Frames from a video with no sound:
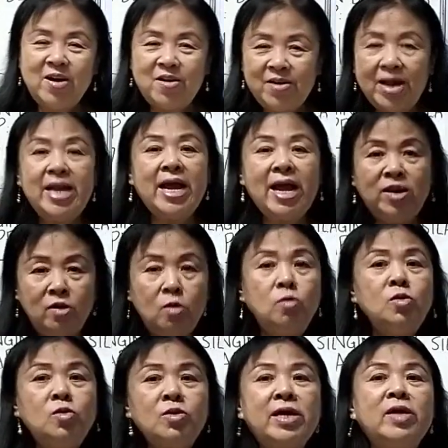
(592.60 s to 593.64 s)
Alright, I
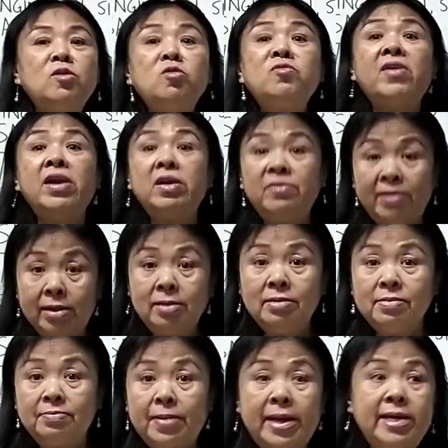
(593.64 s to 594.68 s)
know you can do very well.
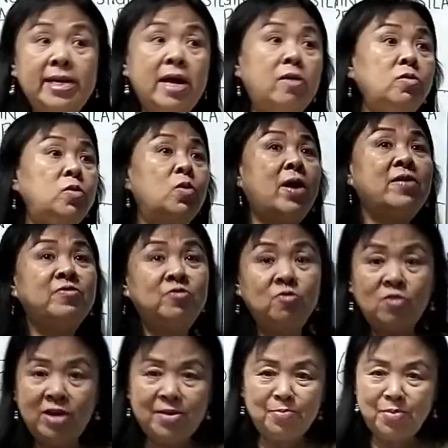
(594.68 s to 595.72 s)
By now you are
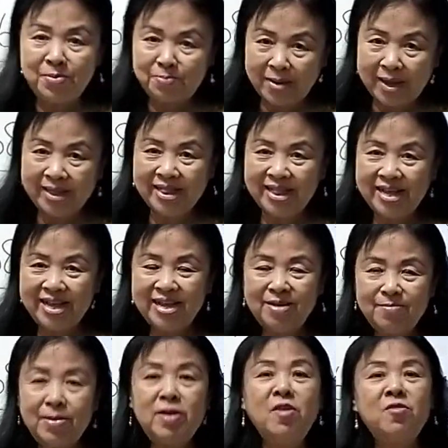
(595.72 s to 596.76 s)
fully prepared.
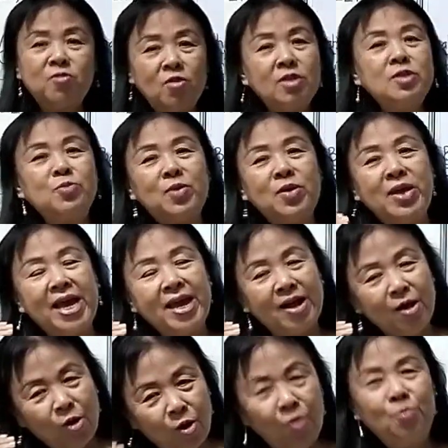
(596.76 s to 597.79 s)
But of course, we
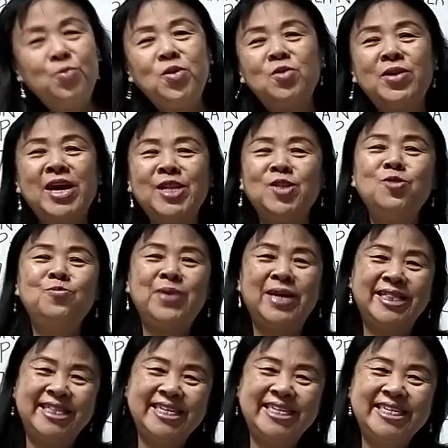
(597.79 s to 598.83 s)
hope you can do
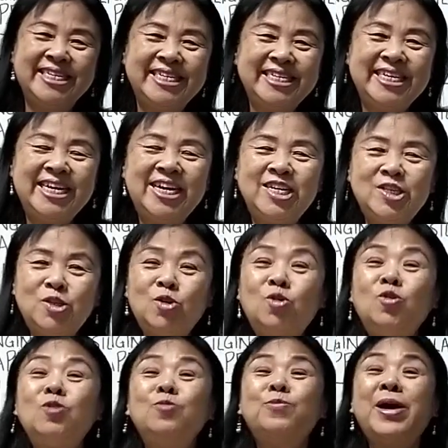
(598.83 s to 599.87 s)
better.
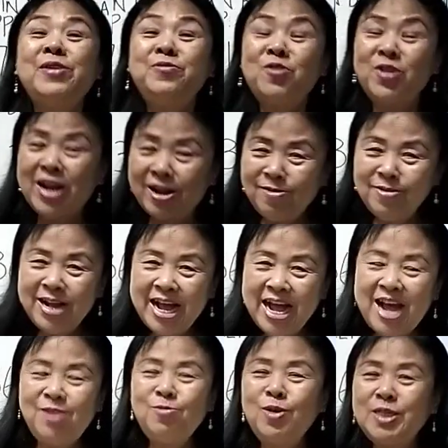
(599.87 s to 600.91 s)
So goodbye for now.
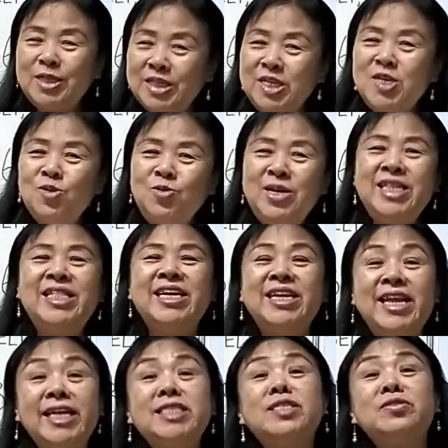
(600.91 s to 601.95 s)
I will see you in
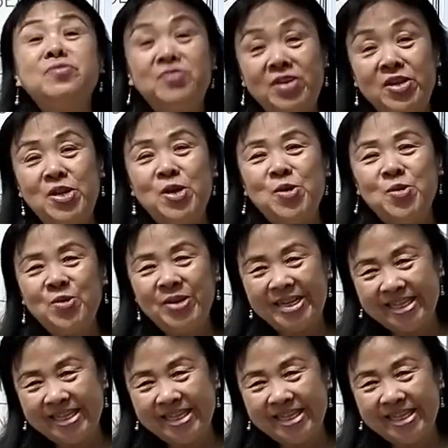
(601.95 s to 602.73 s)
the next video.